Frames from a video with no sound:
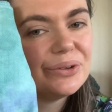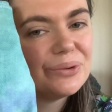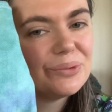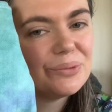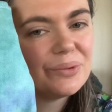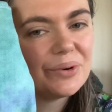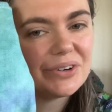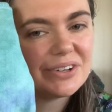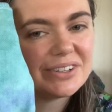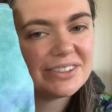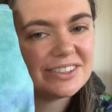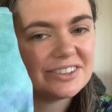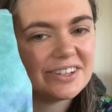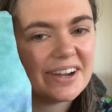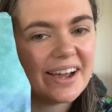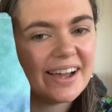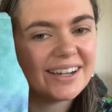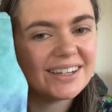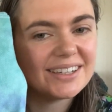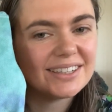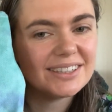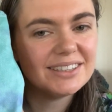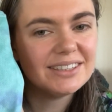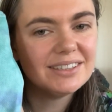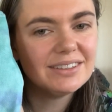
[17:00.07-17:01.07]
water
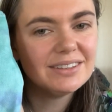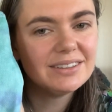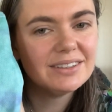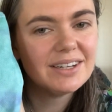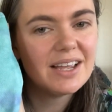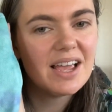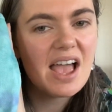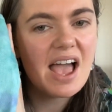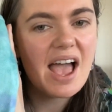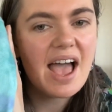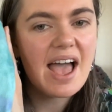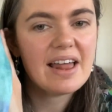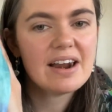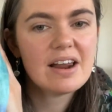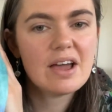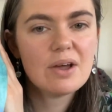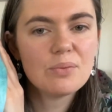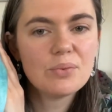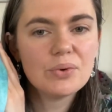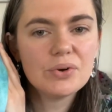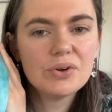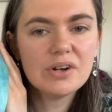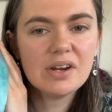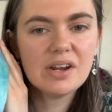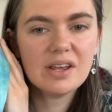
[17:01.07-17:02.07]
dragon, and I
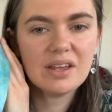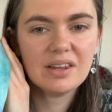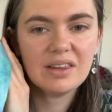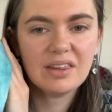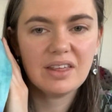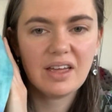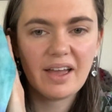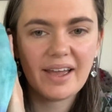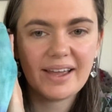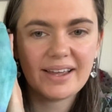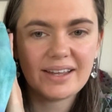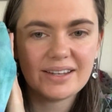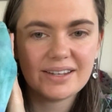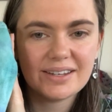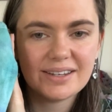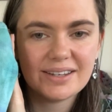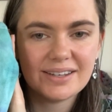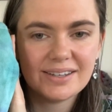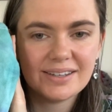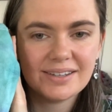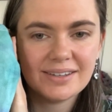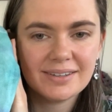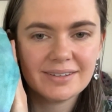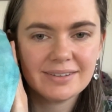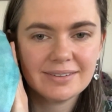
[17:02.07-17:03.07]
would like,
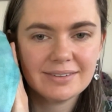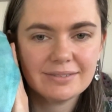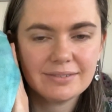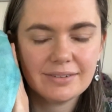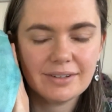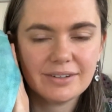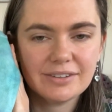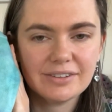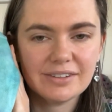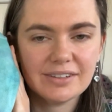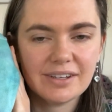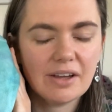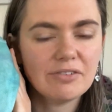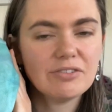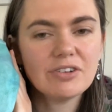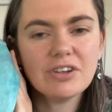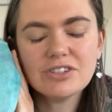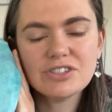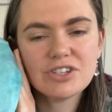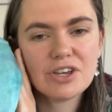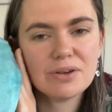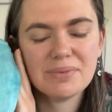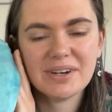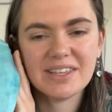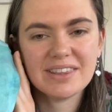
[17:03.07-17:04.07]
oh, I've got
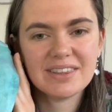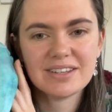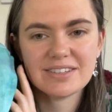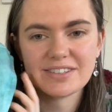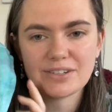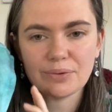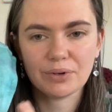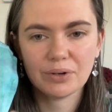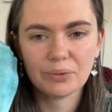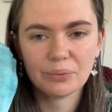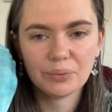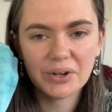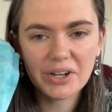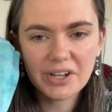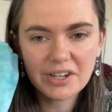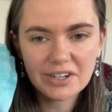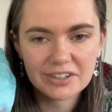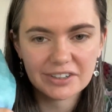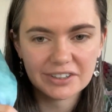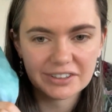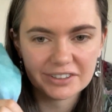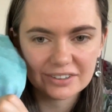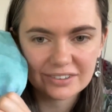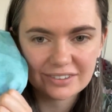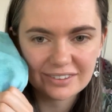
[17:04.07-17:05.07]
so many things I want to work
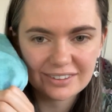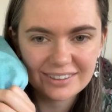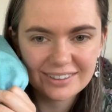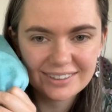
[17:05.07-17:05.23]
on.